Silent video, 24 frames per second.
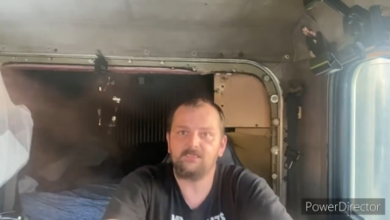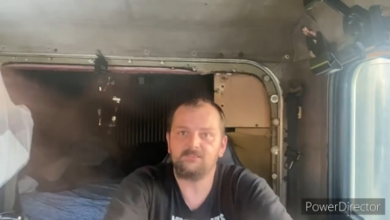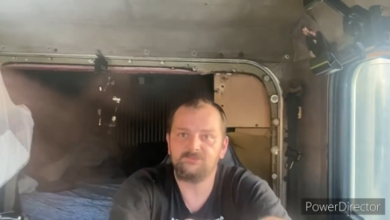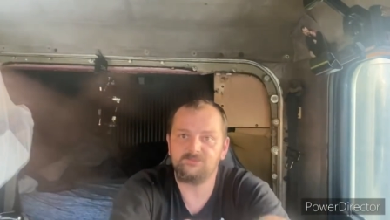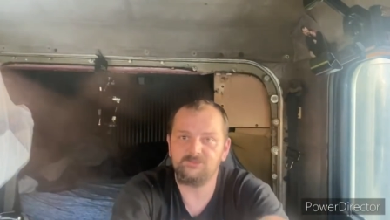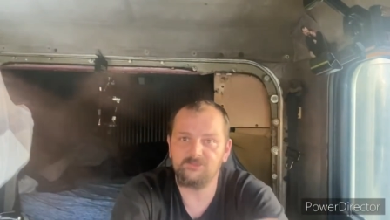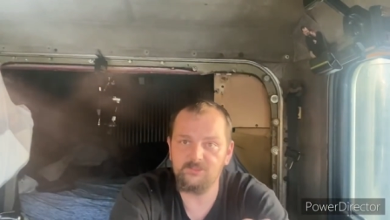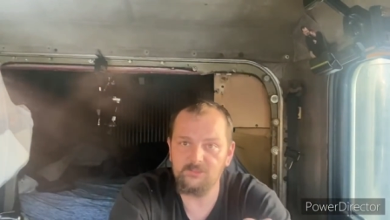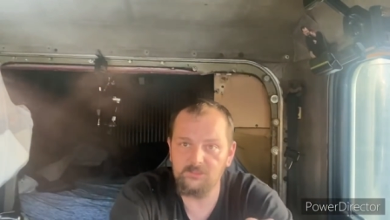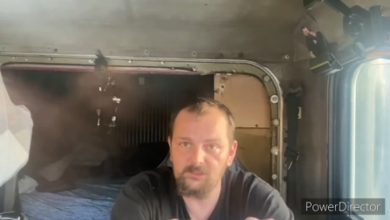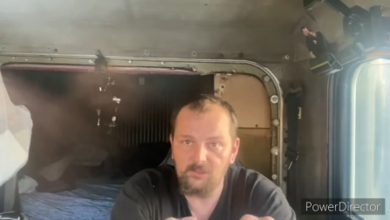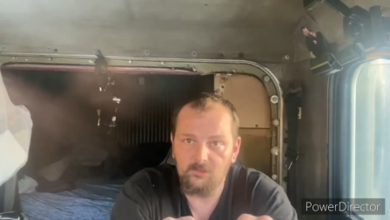
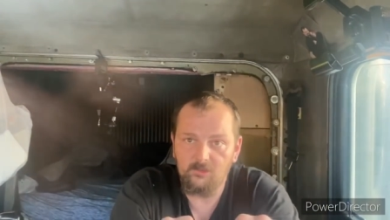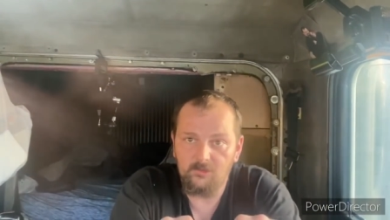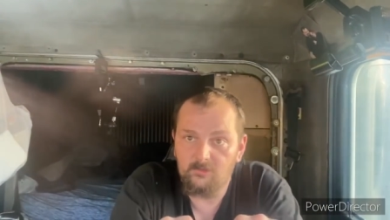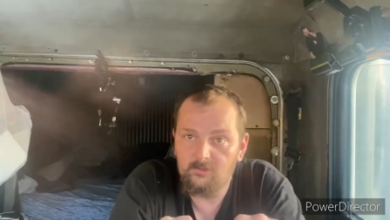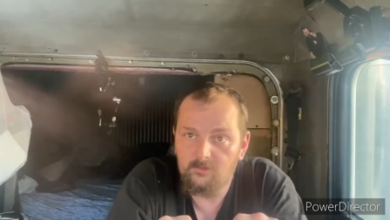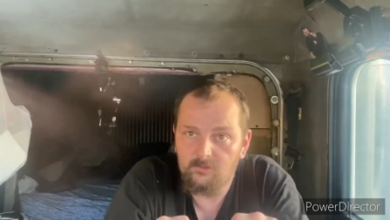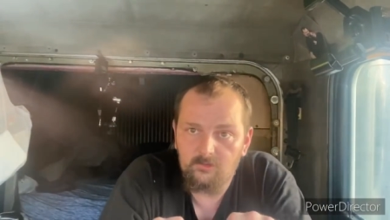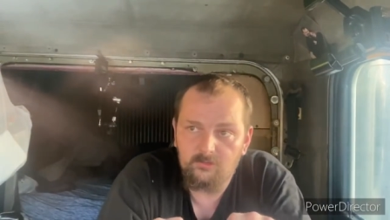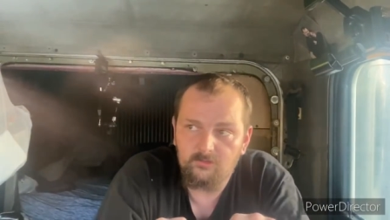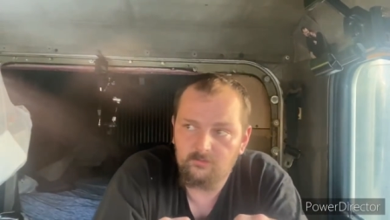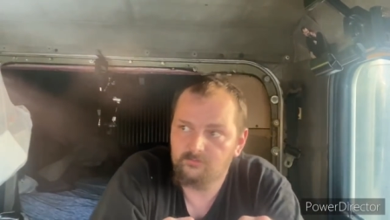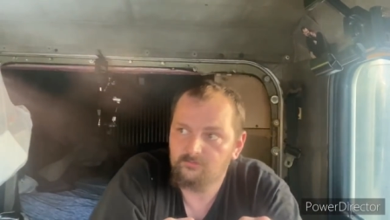the
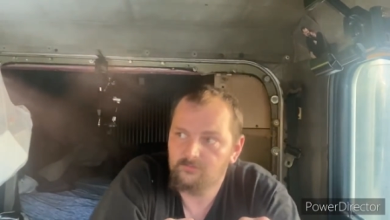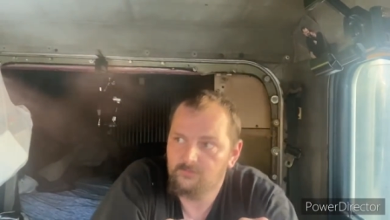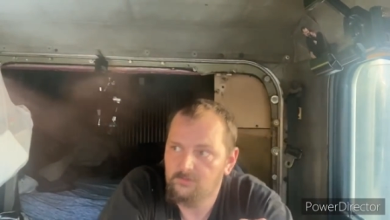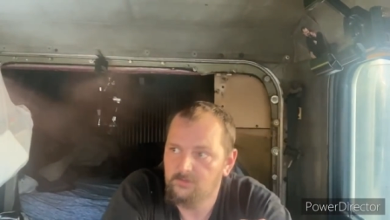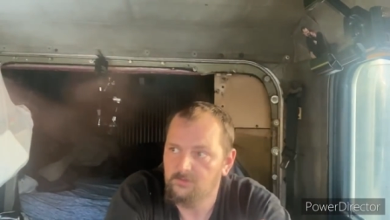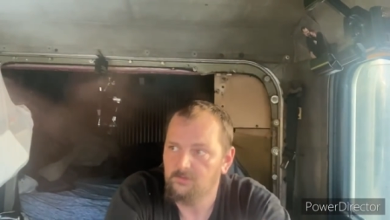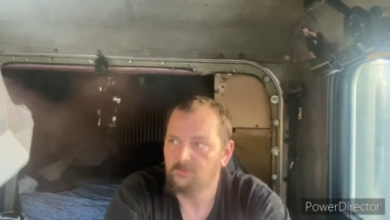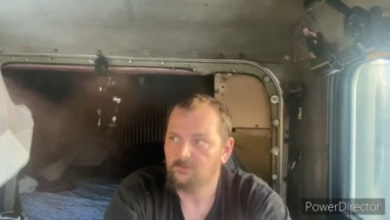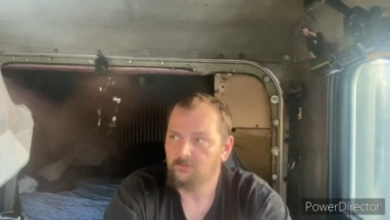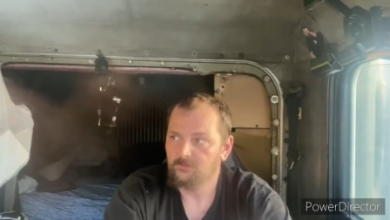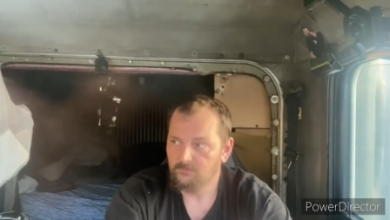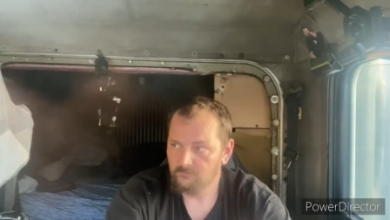whole
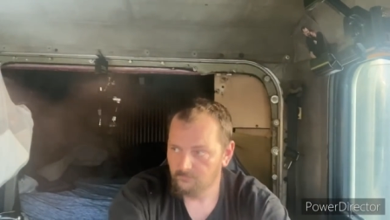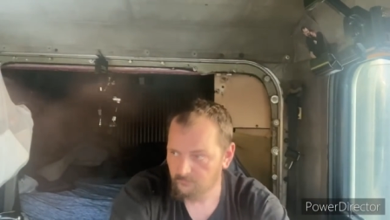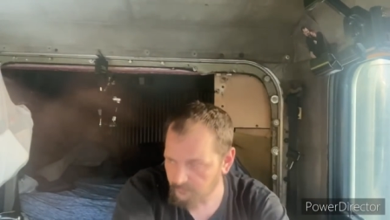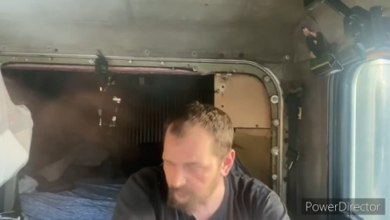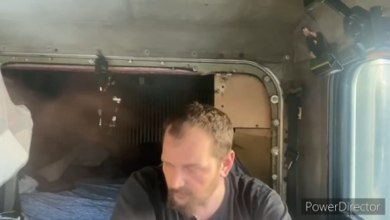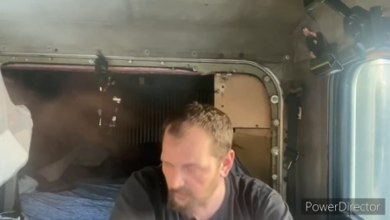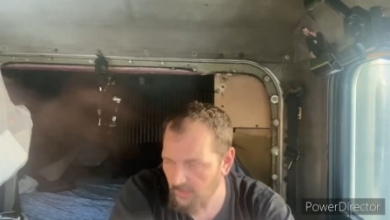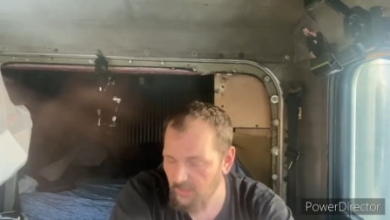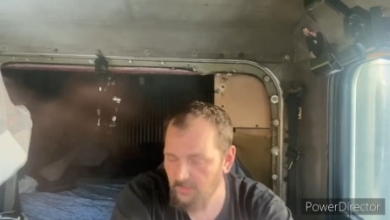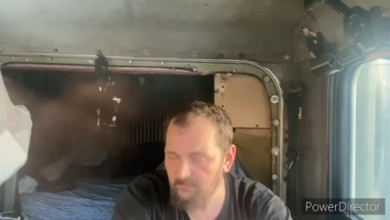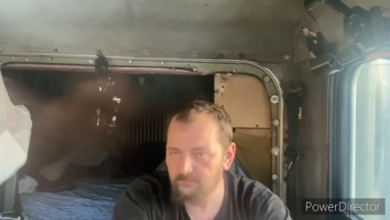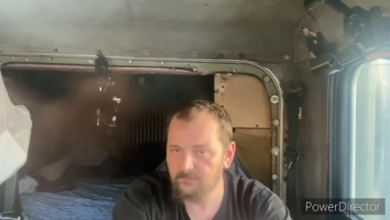
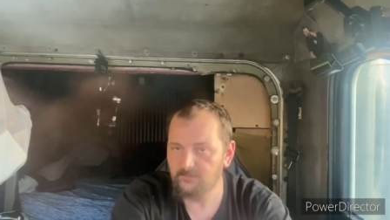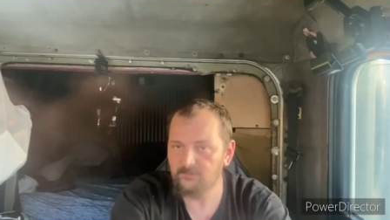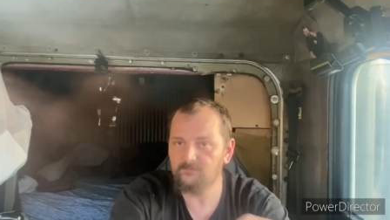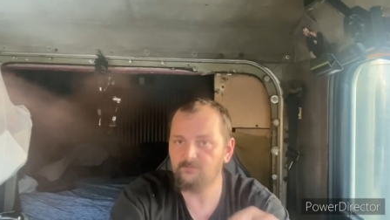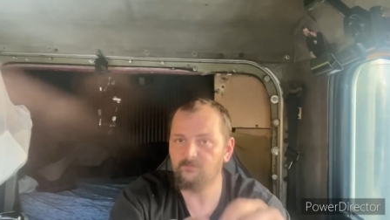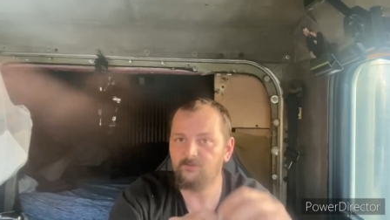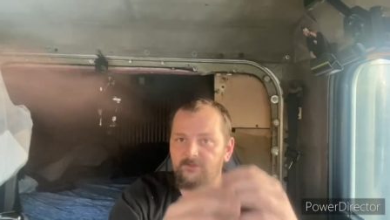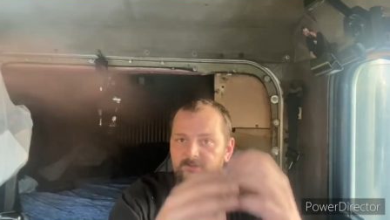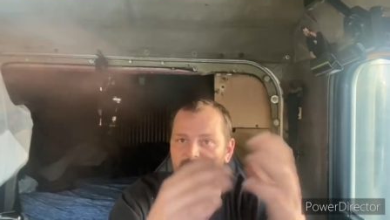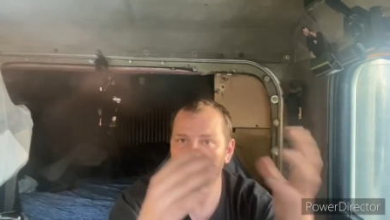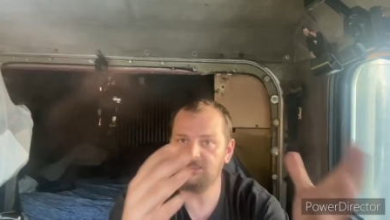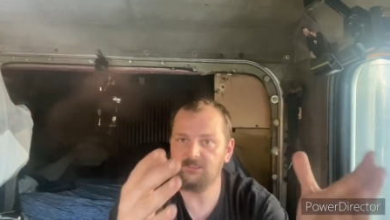problem
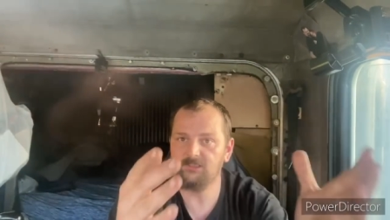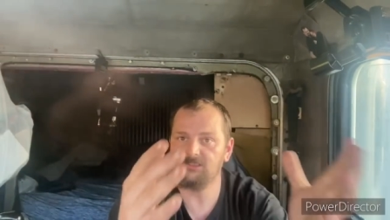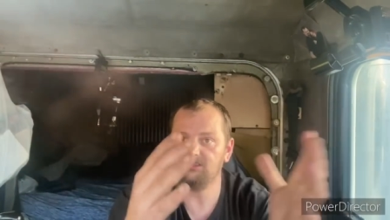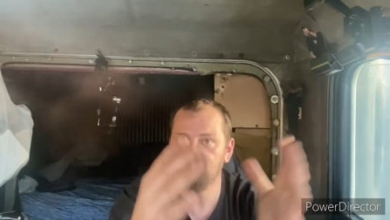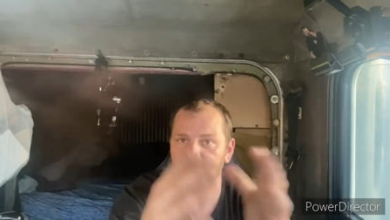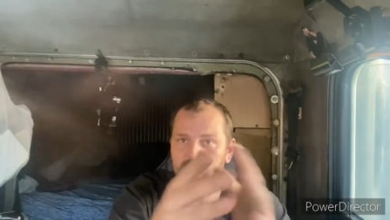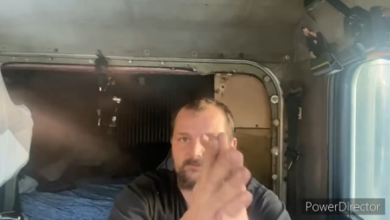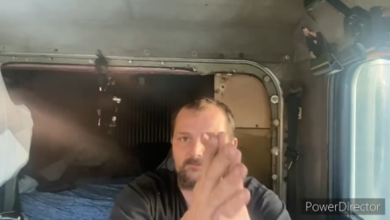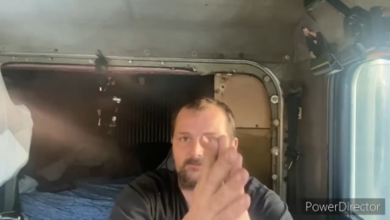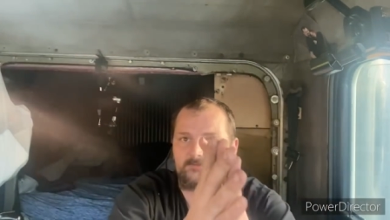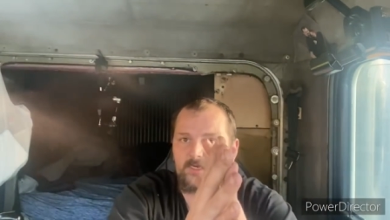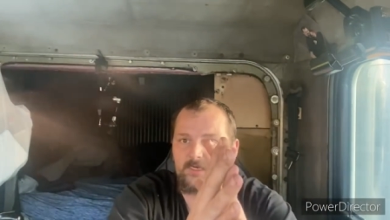with getting
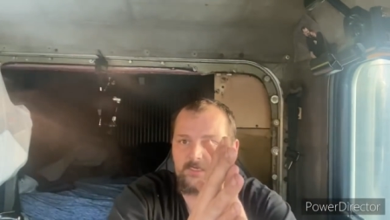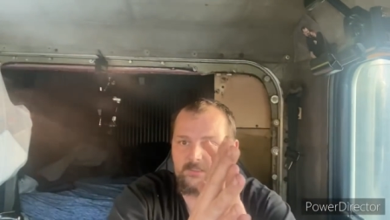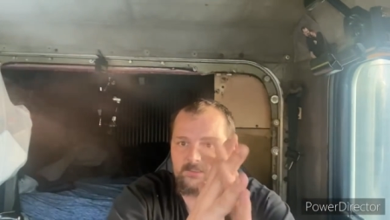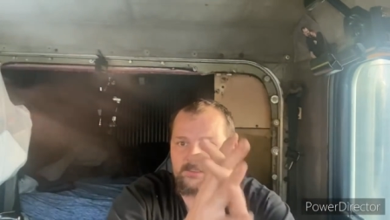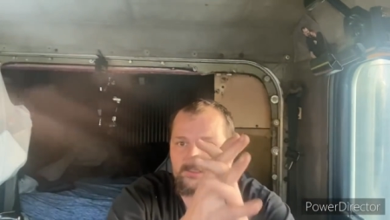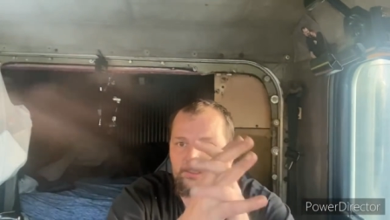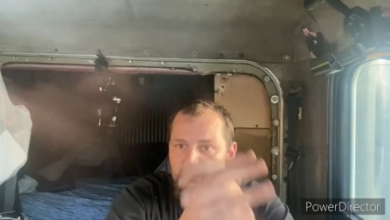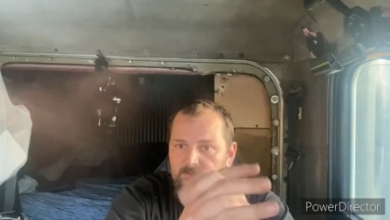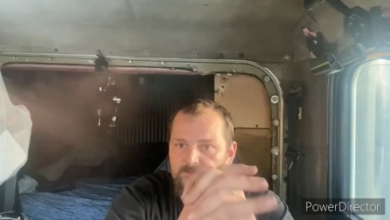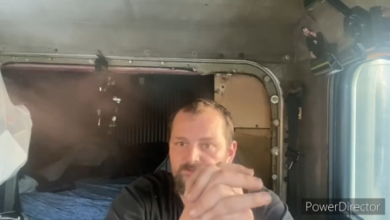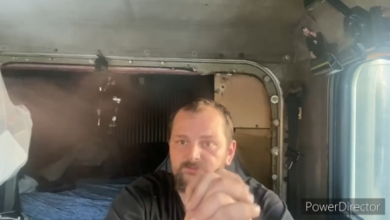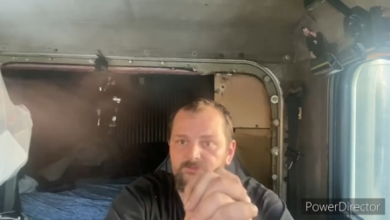direct
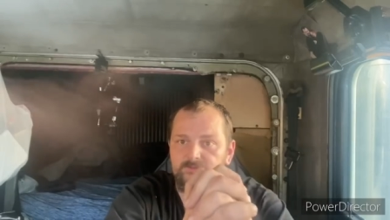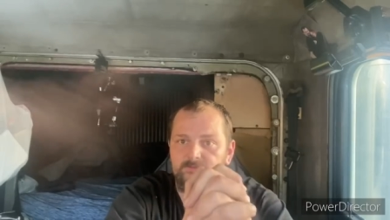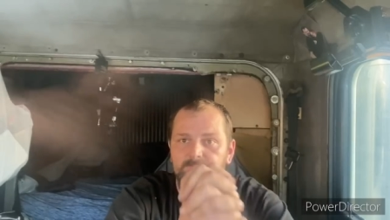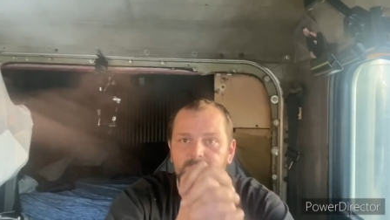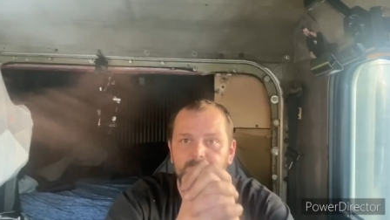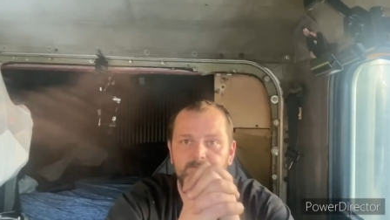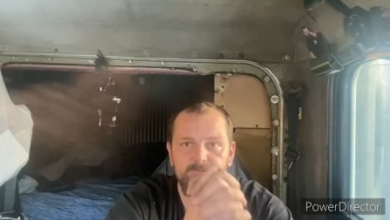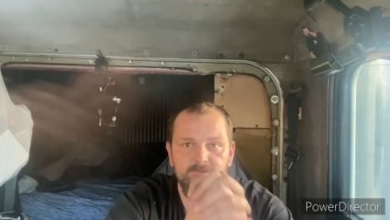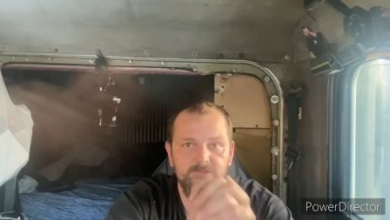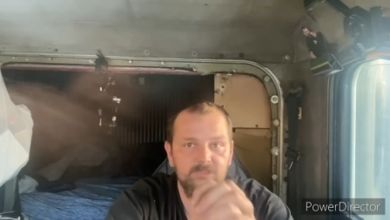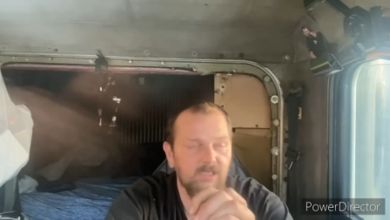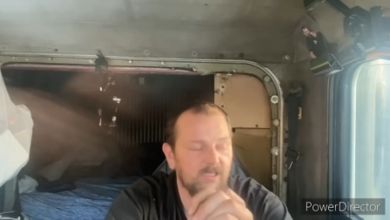
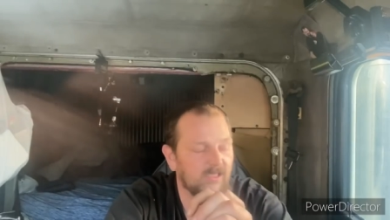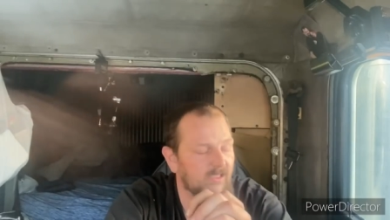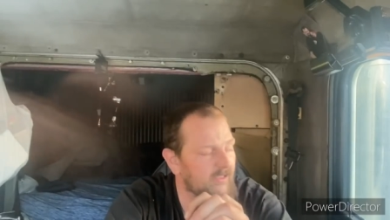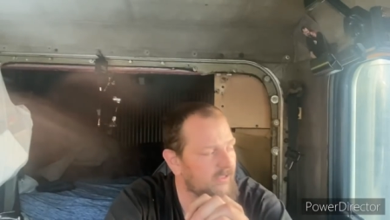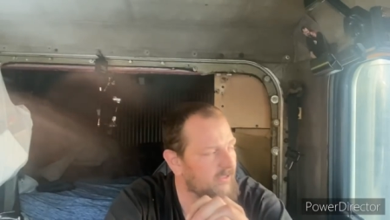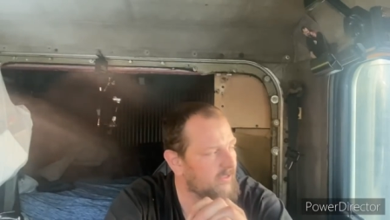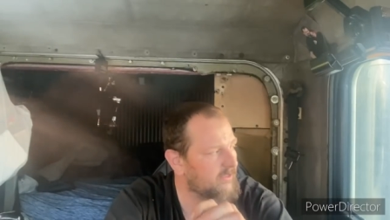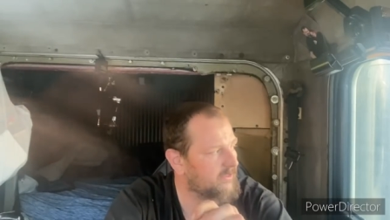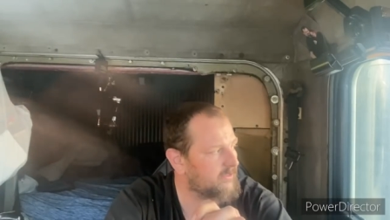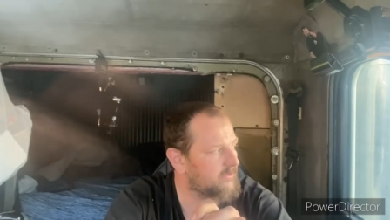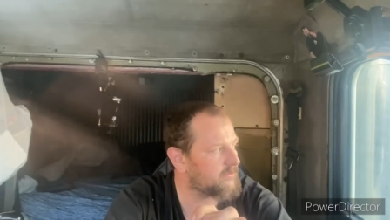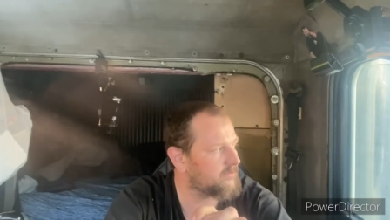customers.
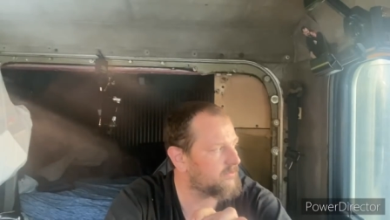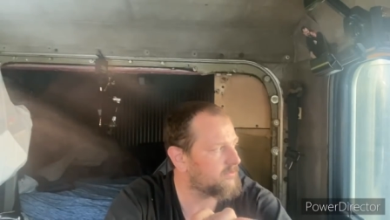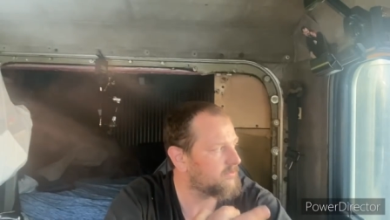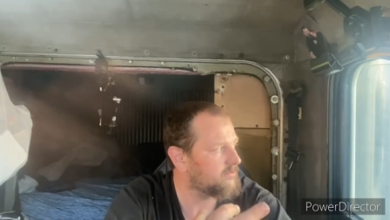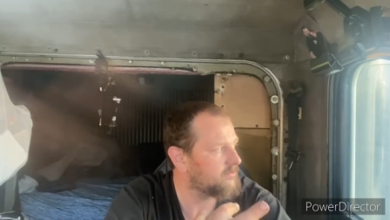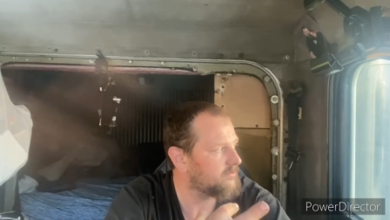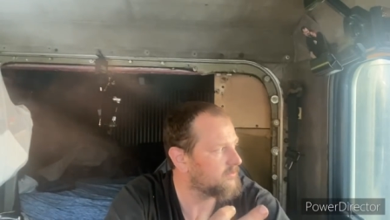And